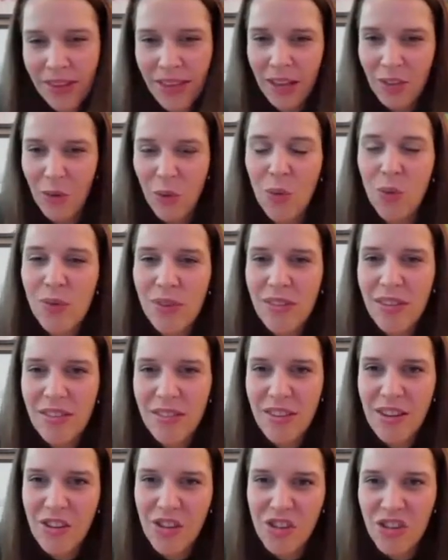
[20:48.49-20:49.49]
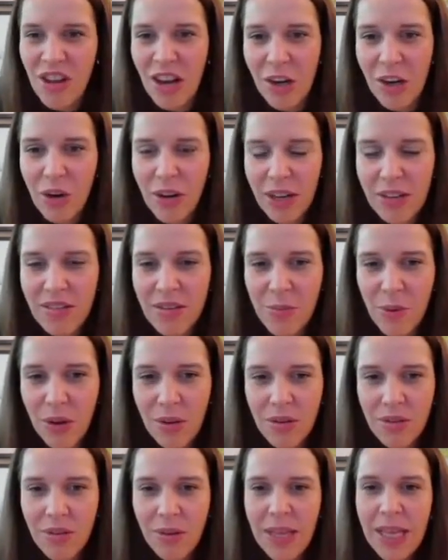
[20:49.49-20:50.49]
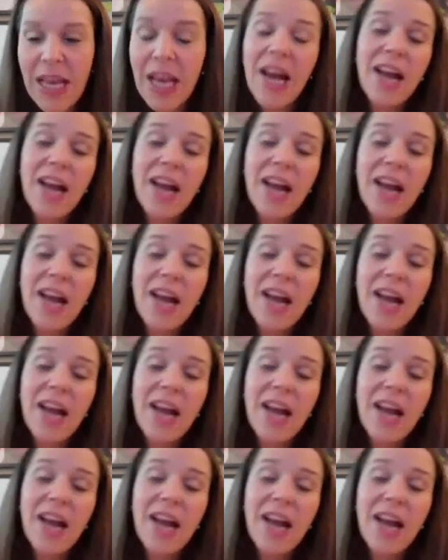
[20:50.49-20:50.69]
that owns the digital collectibles.